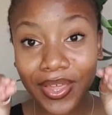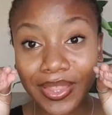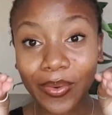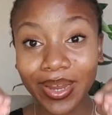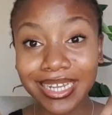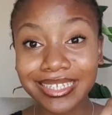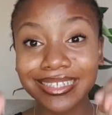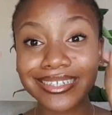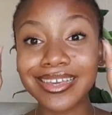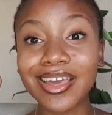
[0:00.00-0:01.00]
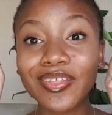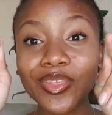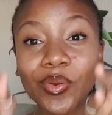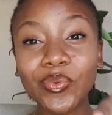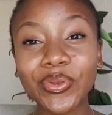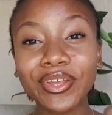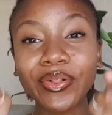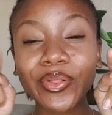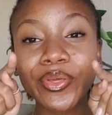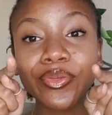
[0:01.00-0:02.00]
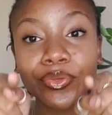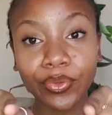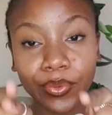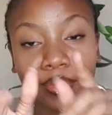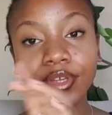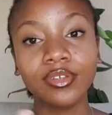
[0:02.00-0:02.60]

They want to see the real you.